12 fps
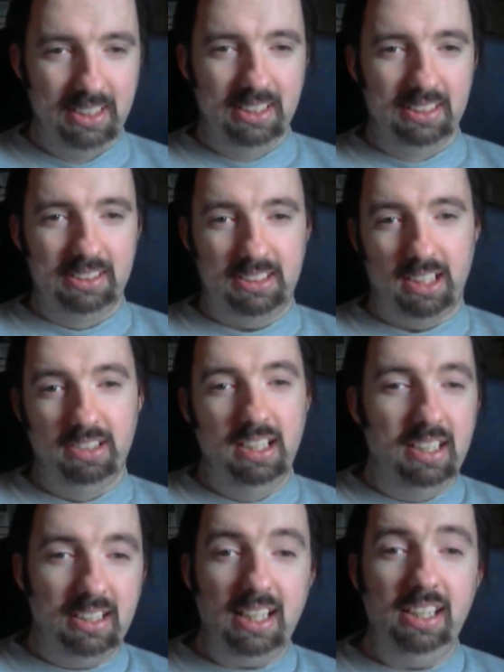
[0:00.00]
So,
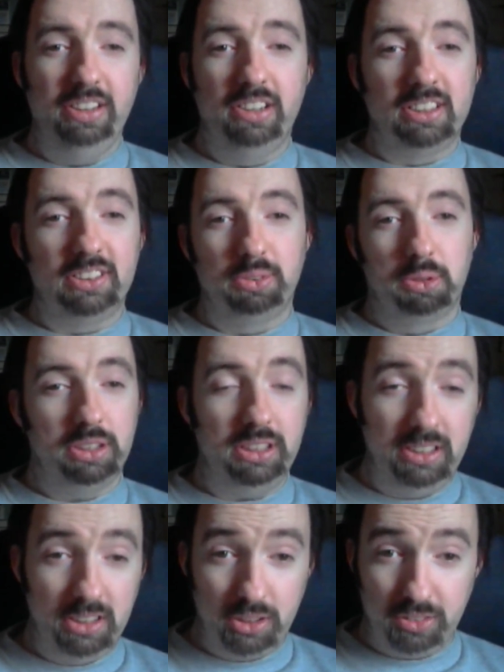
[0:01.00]
thank you guys for watching
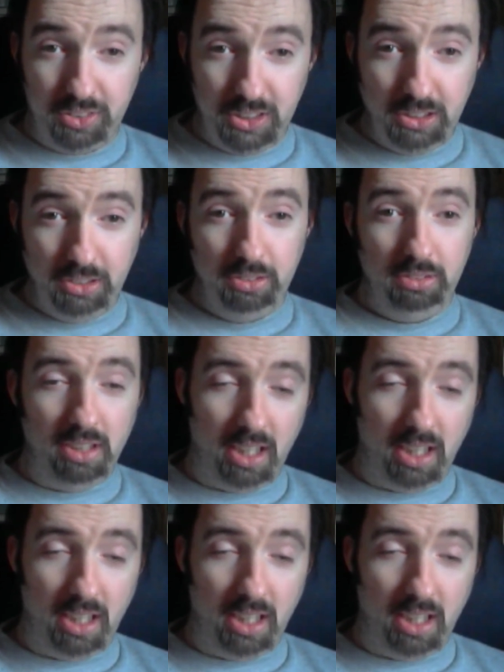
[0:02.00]
this review.